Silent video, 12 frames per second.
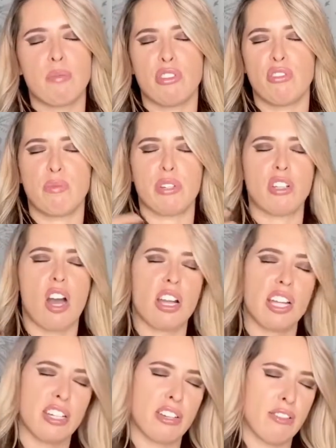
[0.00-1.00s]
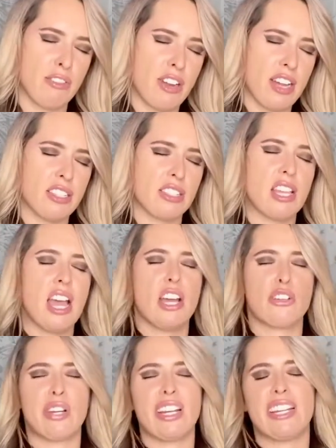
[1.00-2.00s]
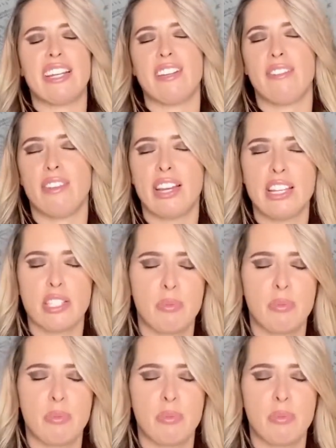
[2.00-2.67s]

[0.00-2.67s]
and you've been talking to your friends trying to get advice,